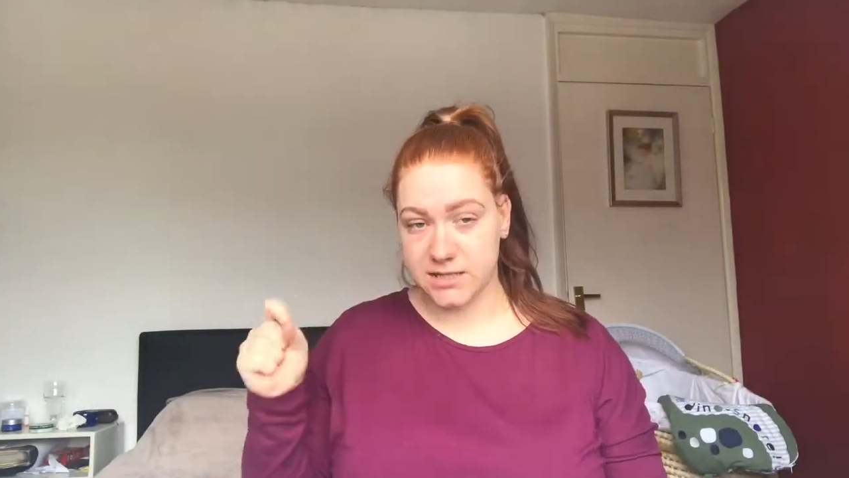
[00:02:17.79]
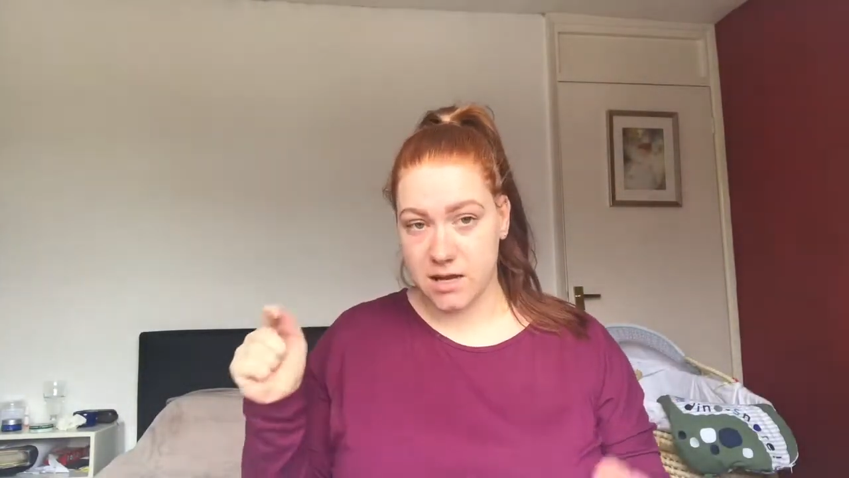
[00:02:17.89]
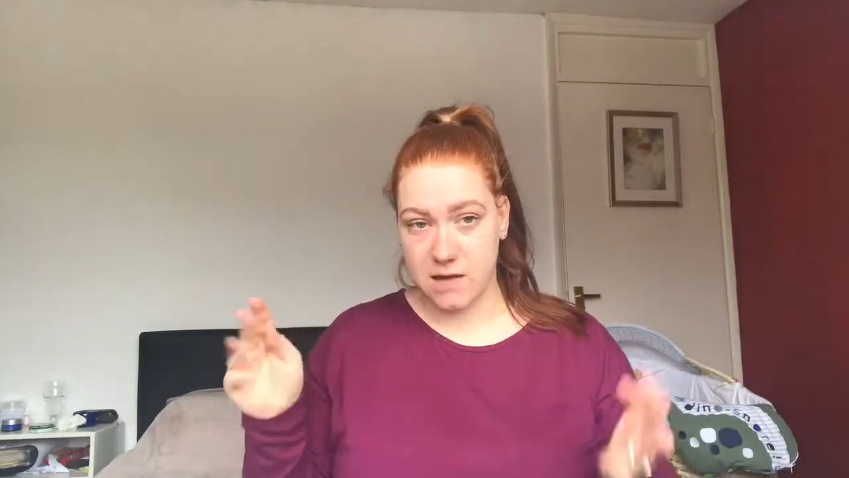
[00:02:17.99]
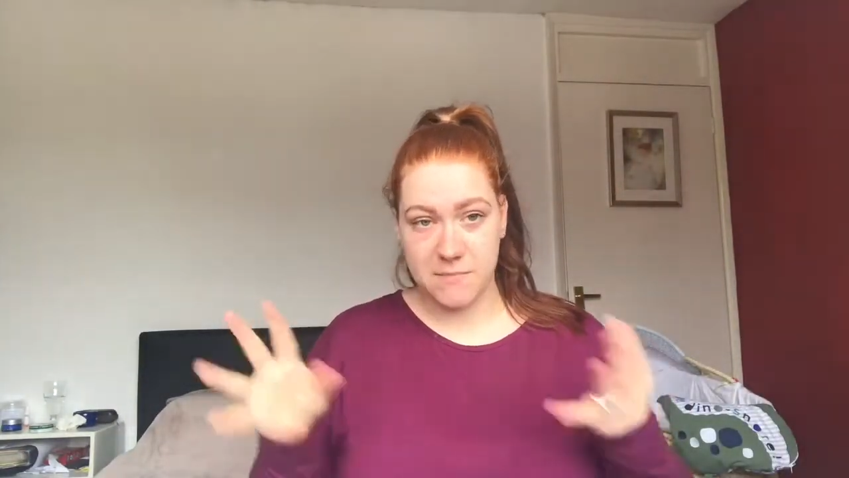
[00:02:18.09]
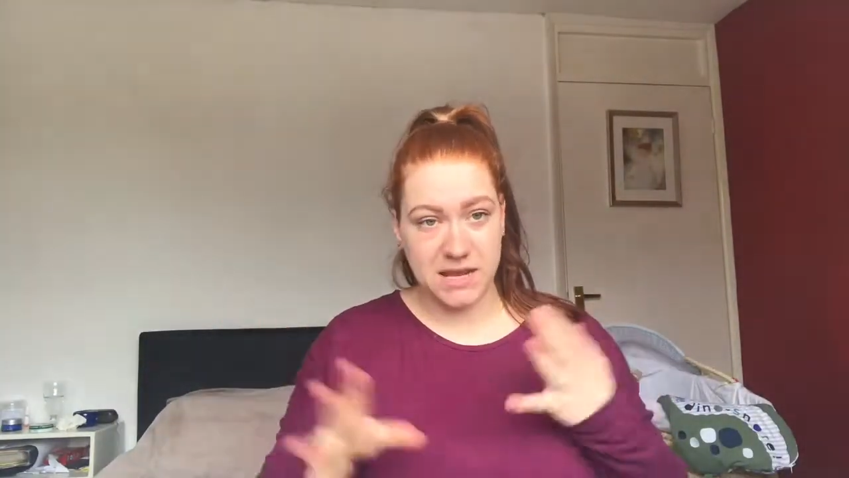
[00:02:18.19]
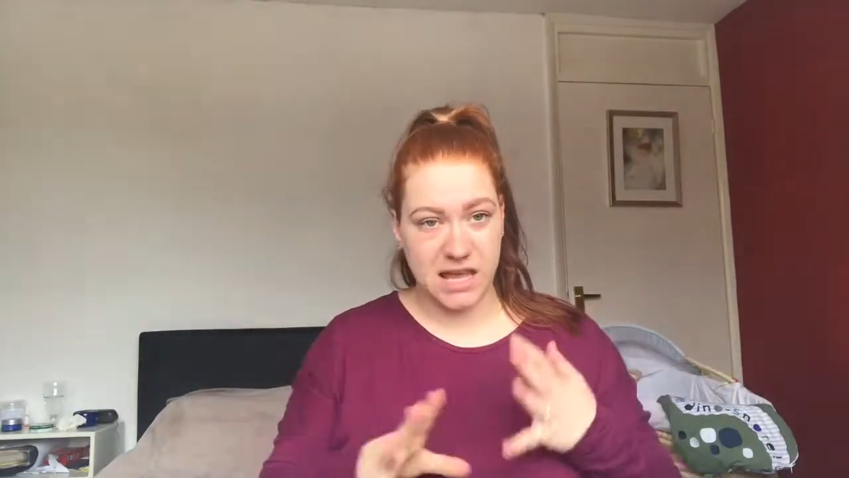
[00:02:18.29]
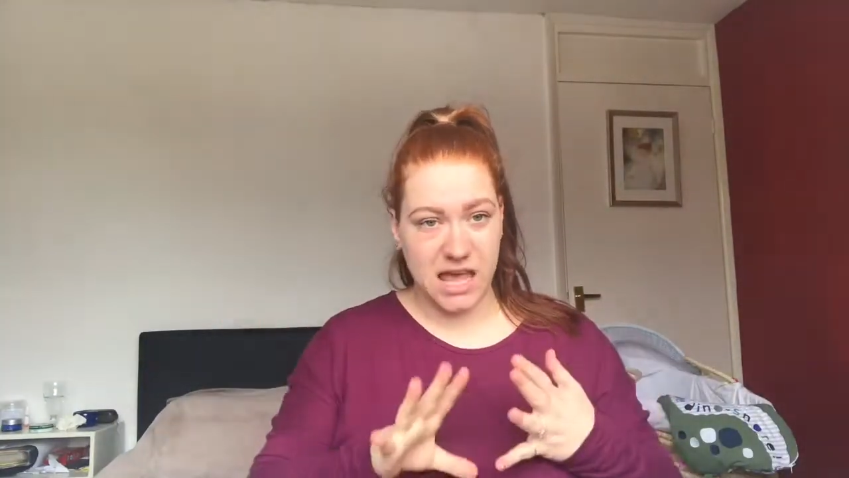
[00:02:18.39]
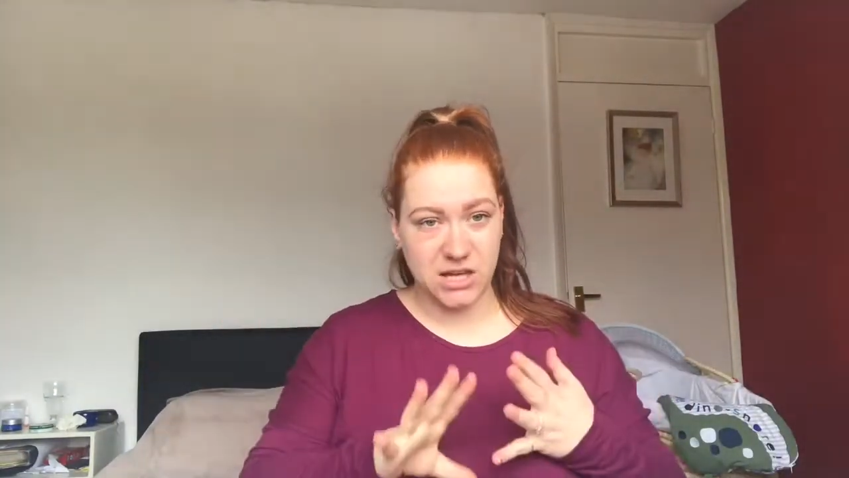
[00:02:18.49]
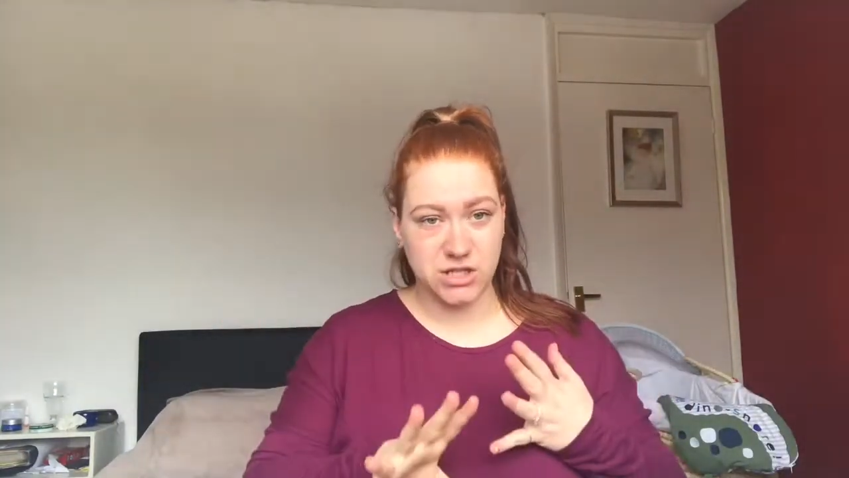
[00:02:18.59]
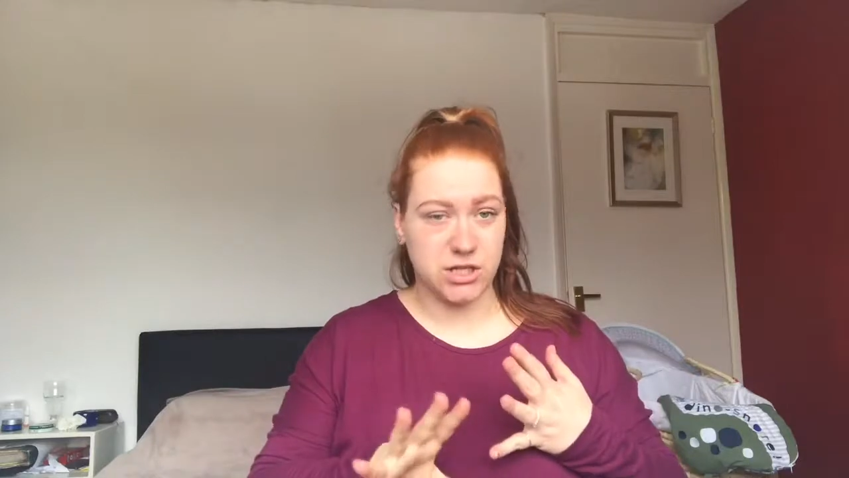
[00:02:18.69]
so like
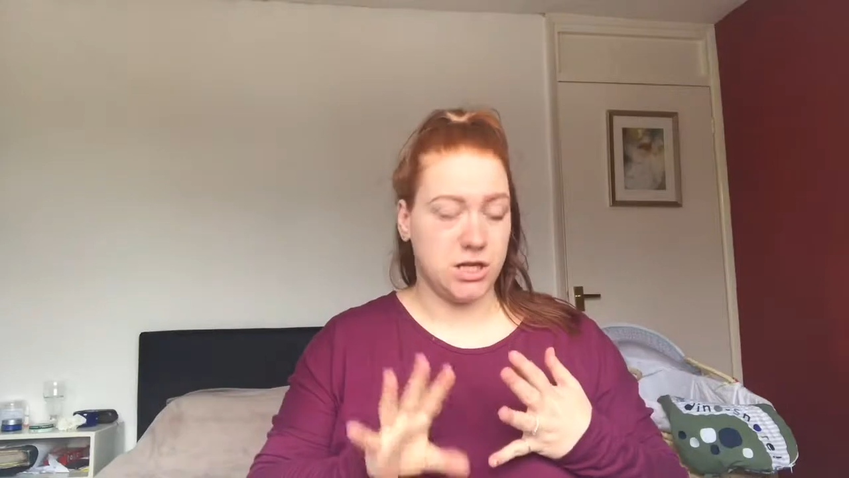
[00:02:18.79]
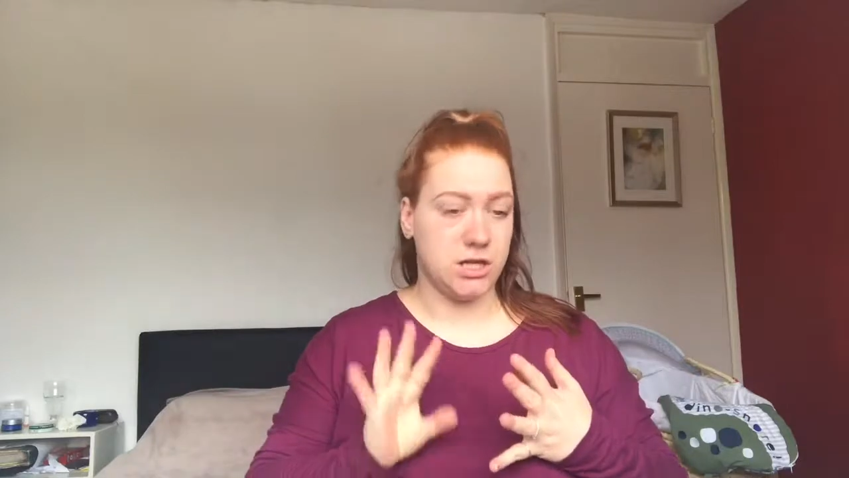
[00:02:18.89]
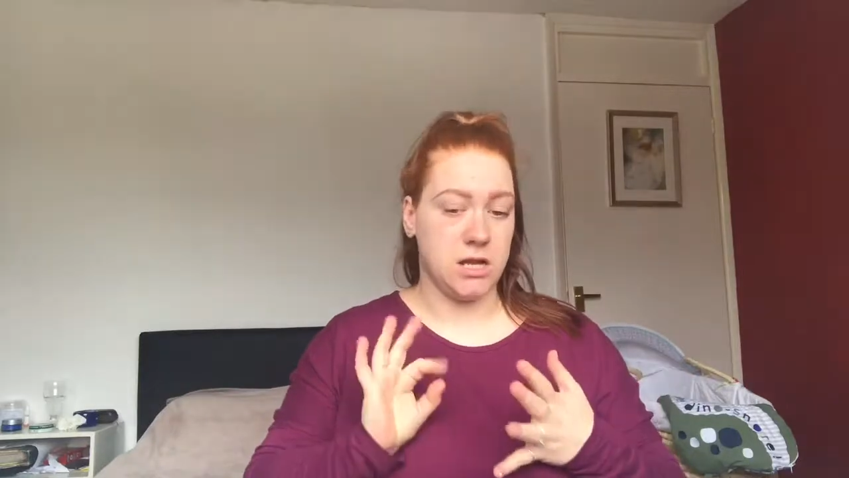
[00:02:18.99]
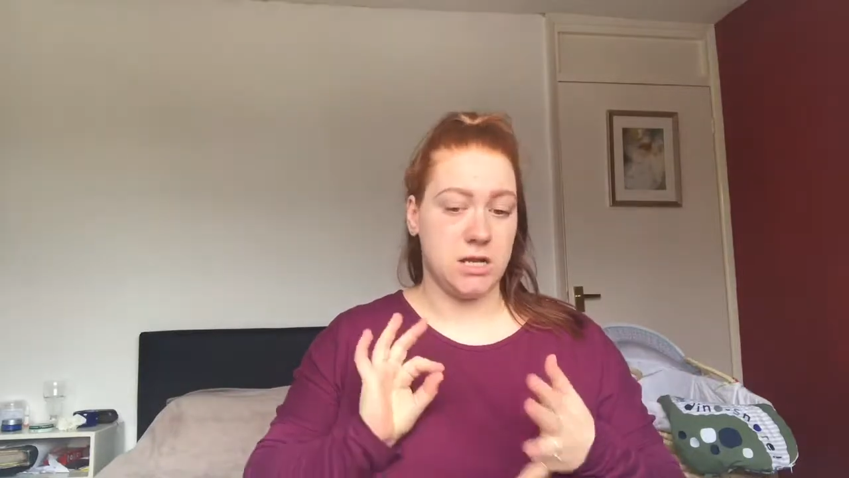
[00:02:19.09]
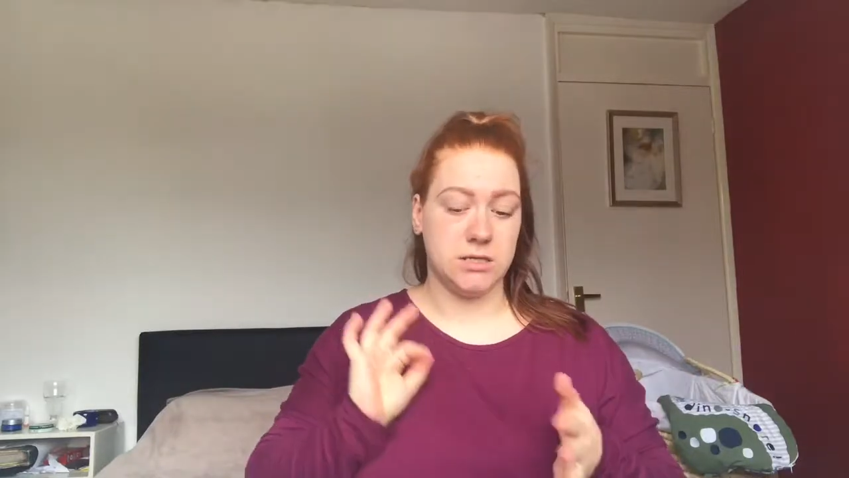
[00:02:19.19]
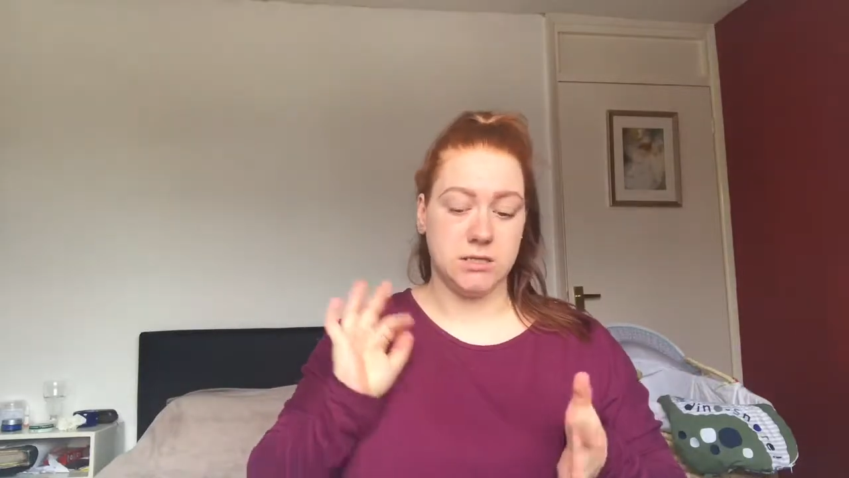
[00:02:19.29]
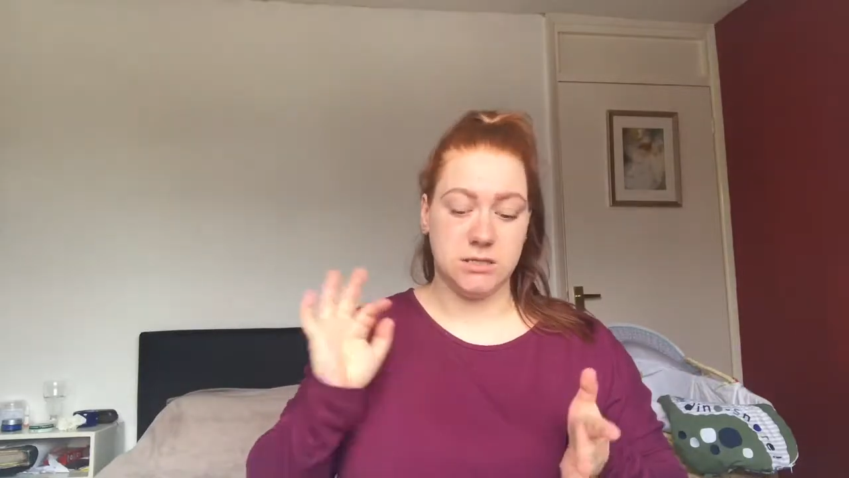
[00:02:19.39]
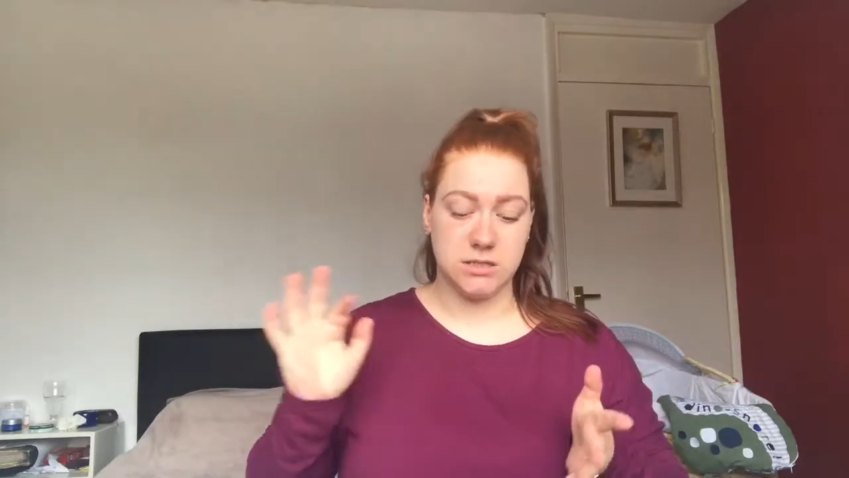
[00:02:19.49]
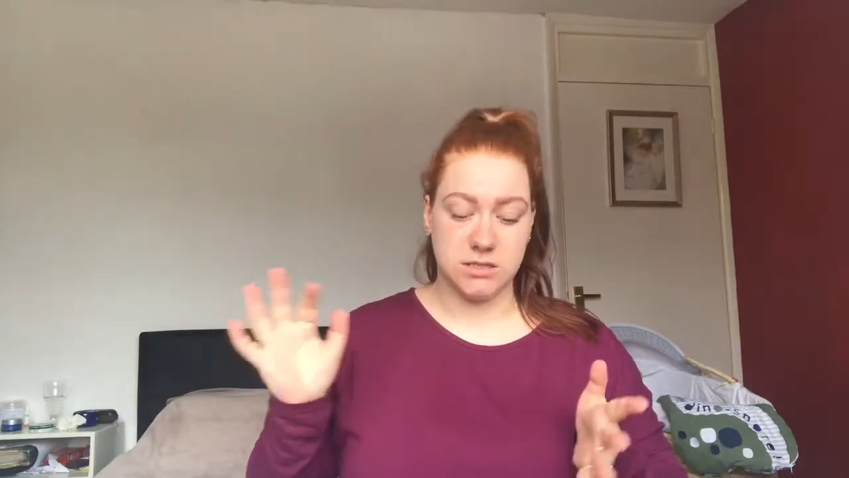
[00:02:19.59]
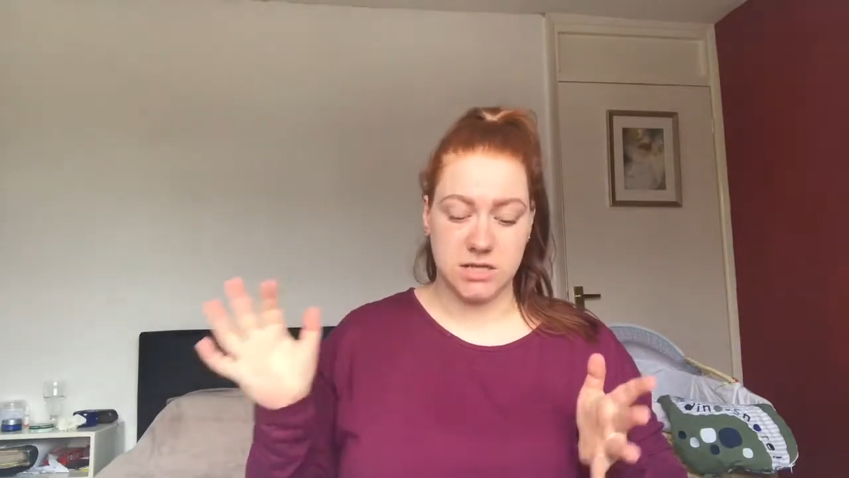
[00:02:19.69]
medications